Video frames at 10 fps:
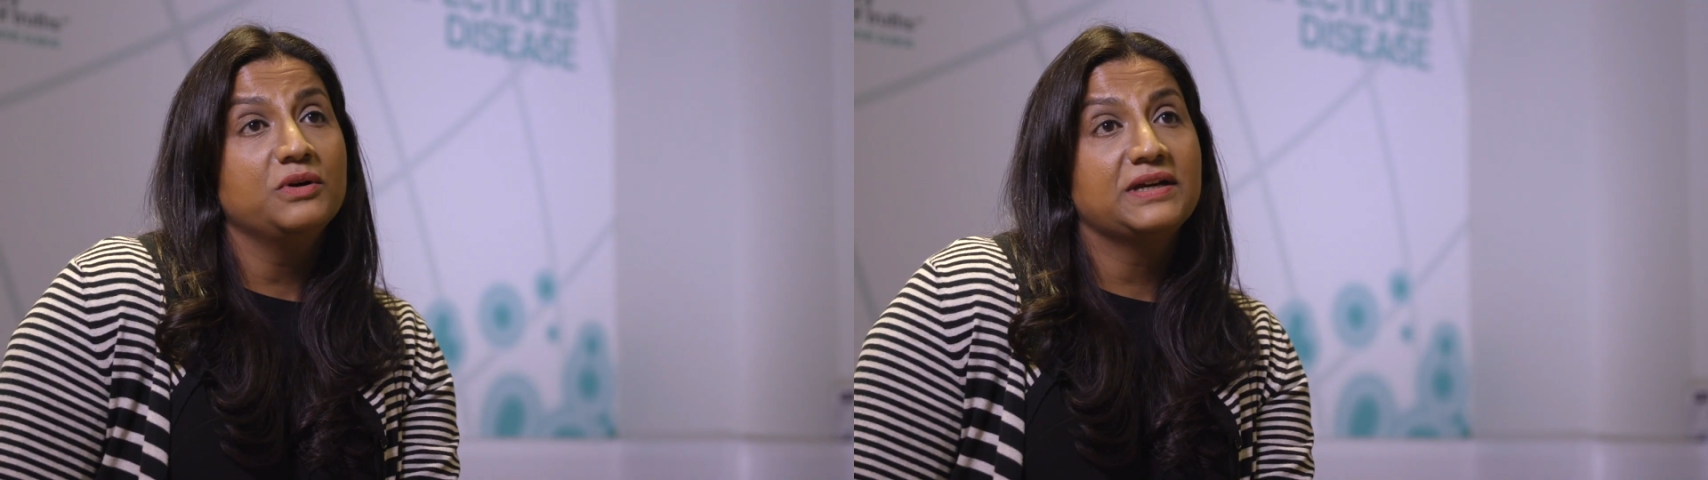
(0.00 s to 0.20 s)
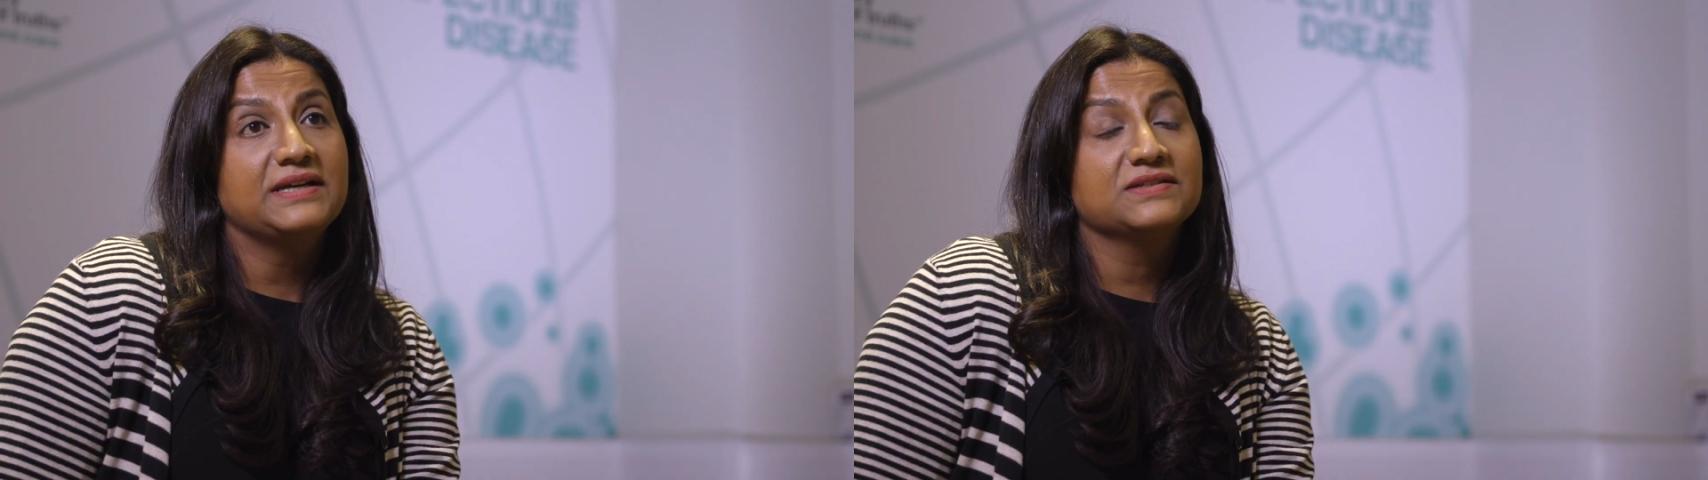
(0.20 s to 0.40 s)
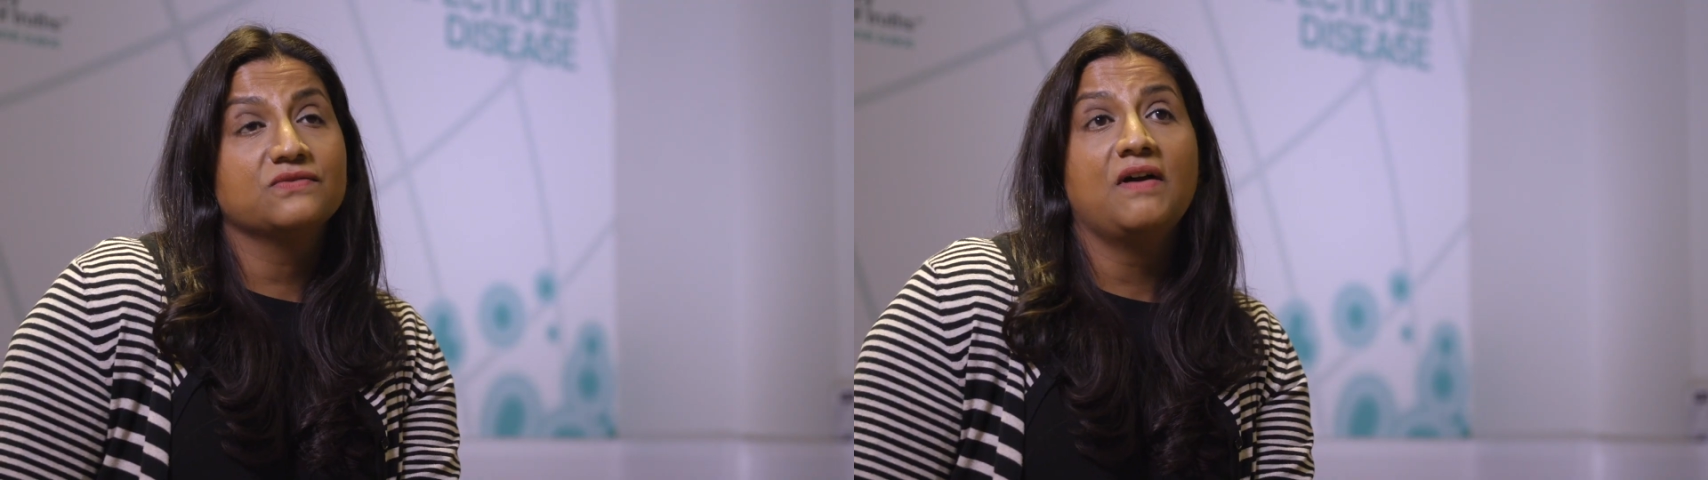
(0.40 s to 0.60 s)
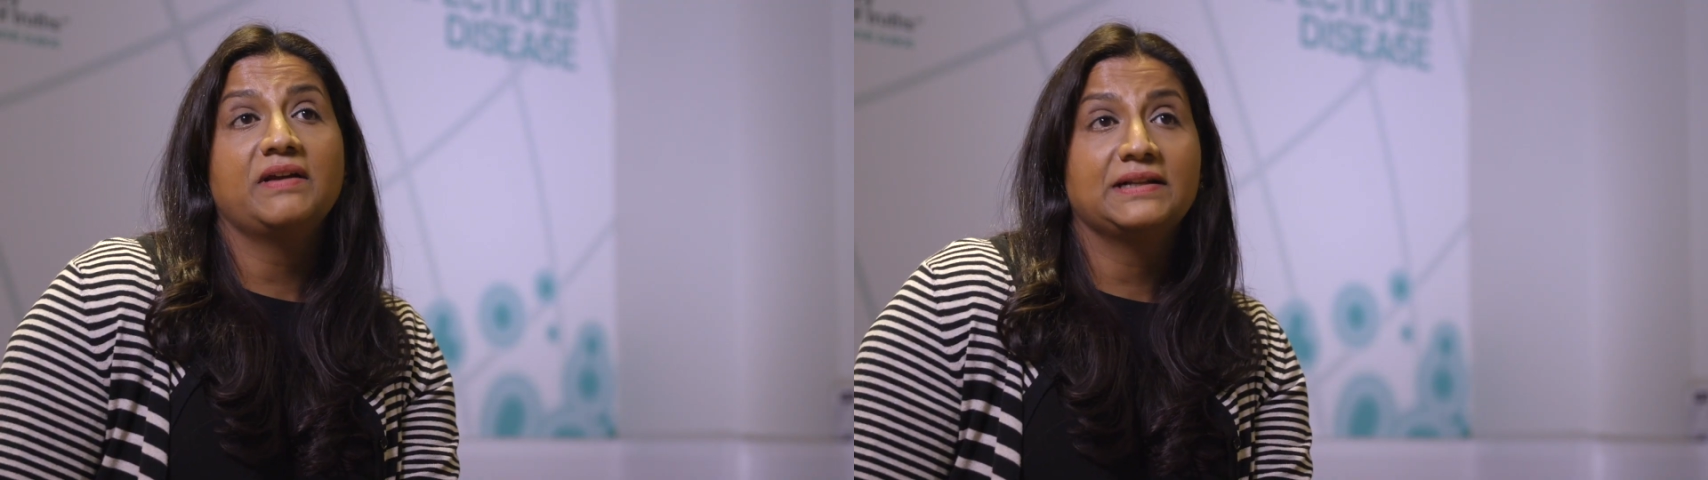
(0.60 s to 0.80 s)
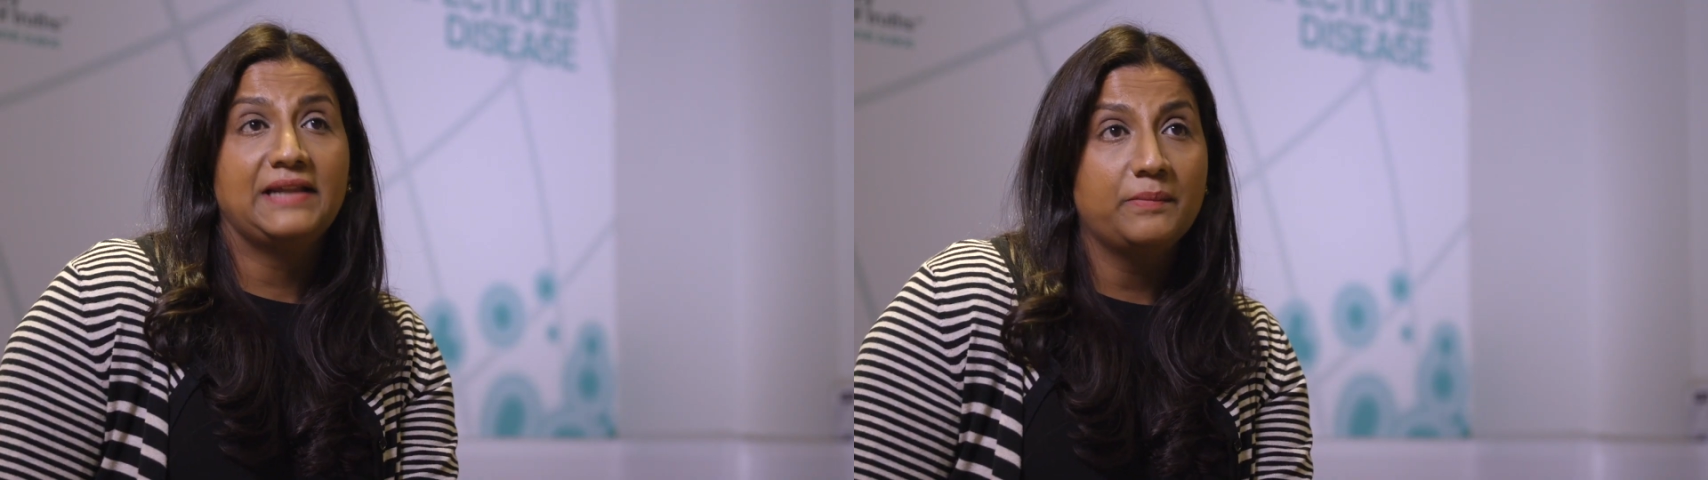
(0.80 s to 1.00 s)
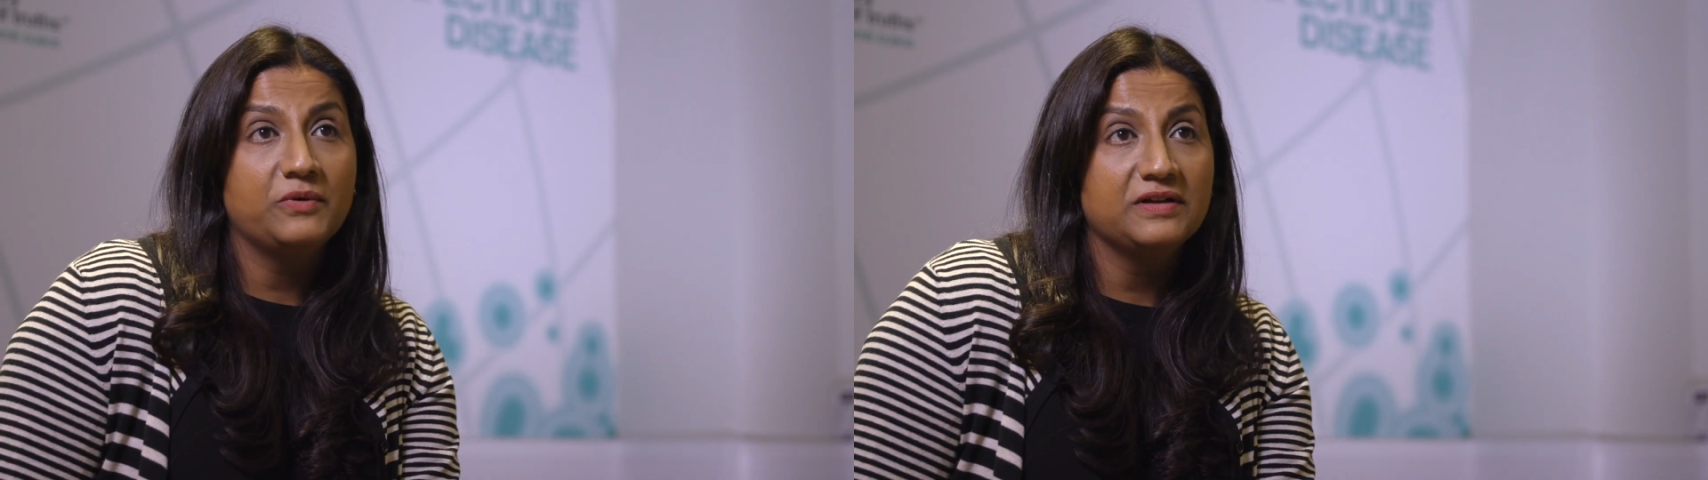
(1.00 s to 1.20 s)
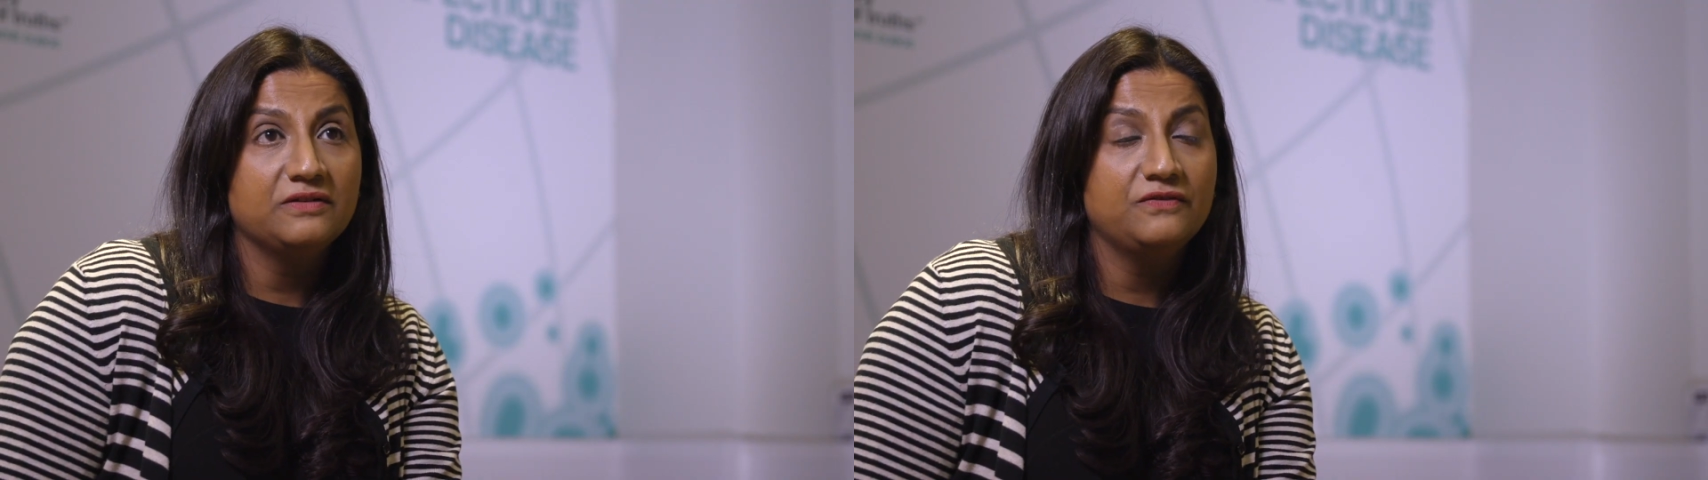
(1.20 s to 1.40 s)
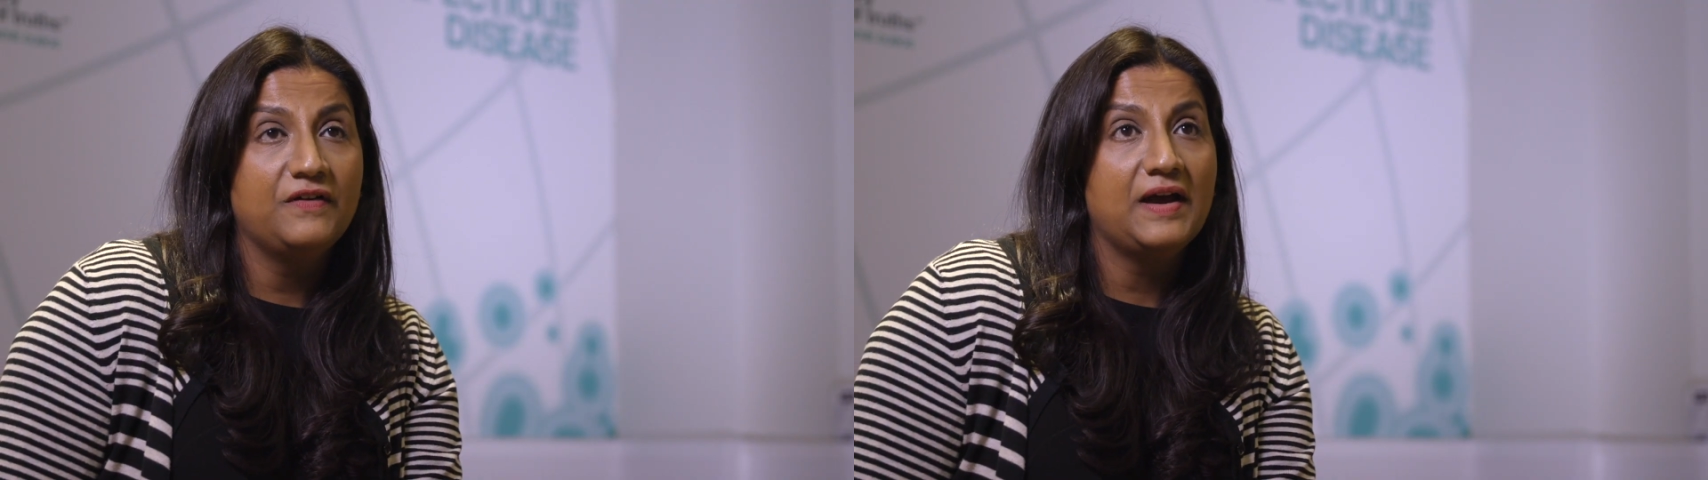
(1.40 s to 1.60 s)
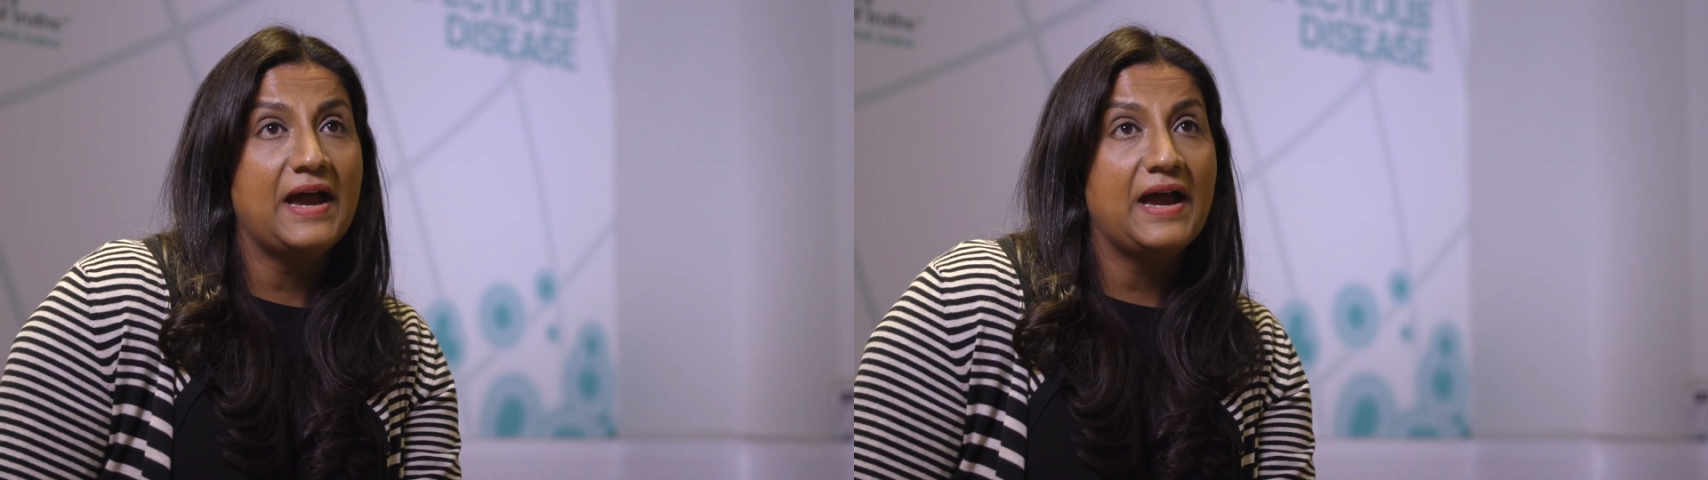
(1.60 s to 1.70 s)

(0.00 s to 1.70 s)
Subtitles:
work is very collaborative,